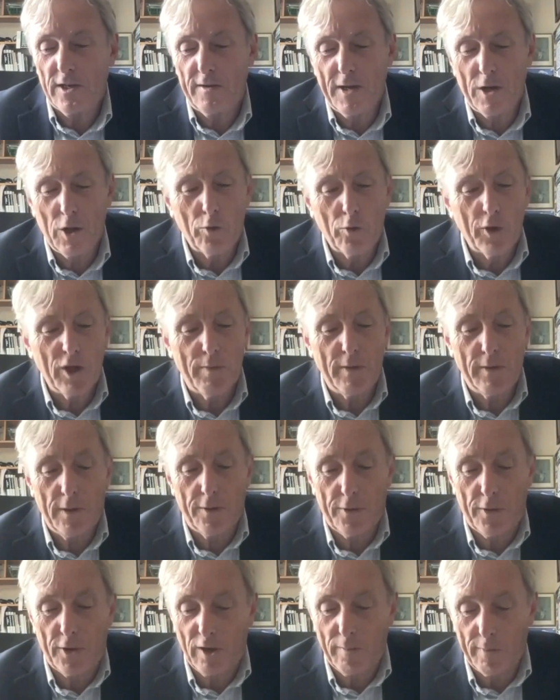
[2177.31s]
And that's always been
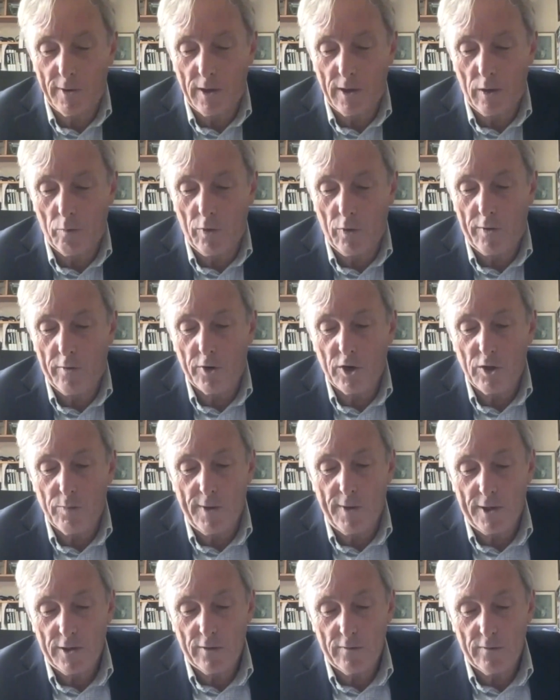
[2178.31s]
the thing about
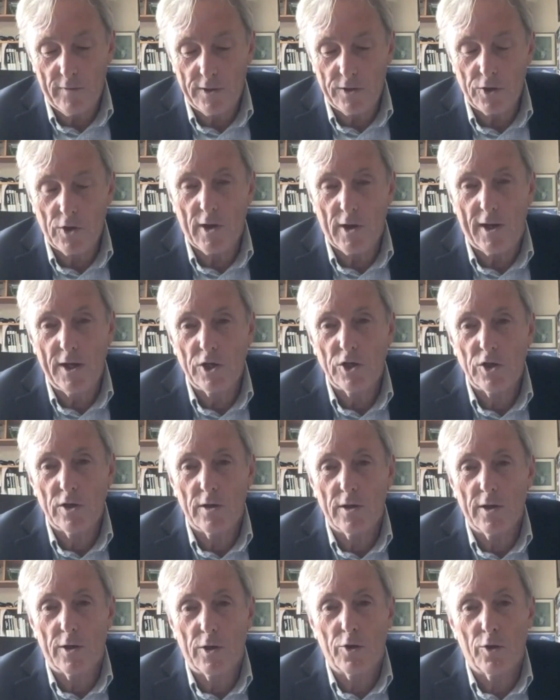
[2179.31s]
retrospective
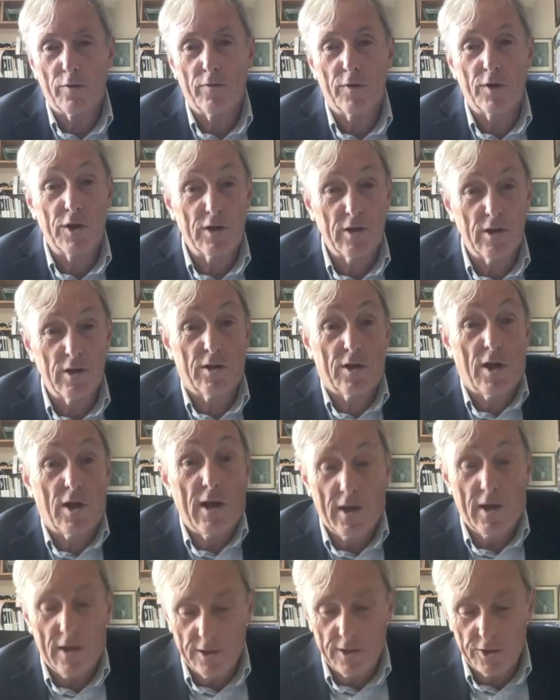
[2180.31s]
legislation. It's sort of just
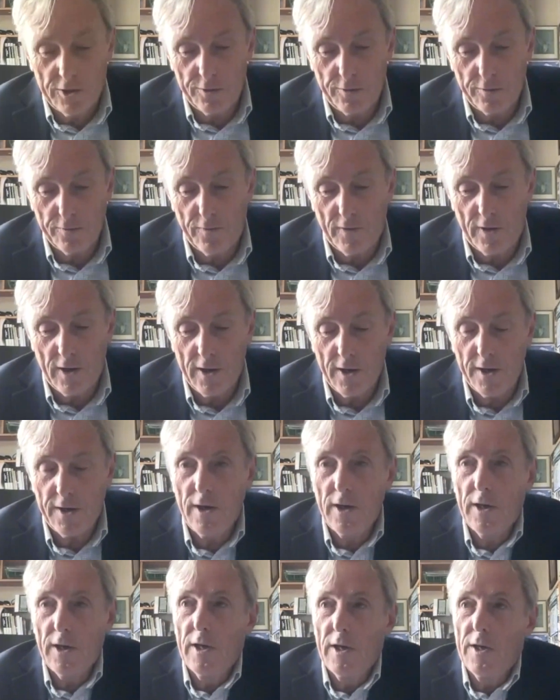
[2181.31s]
hard to
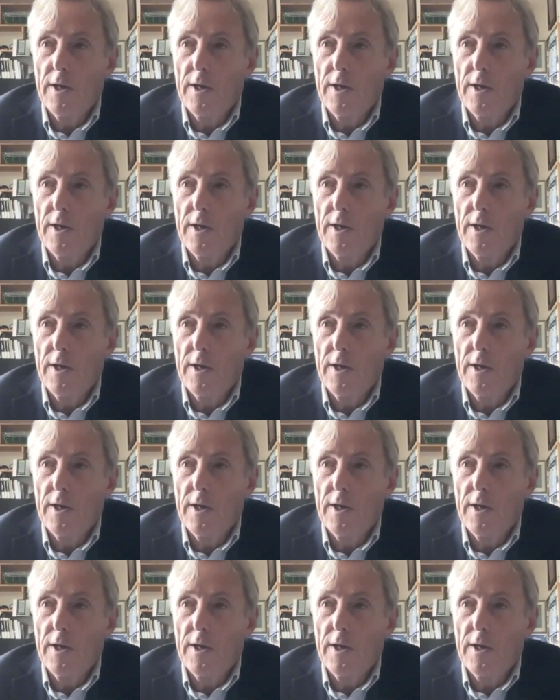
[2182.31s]
define.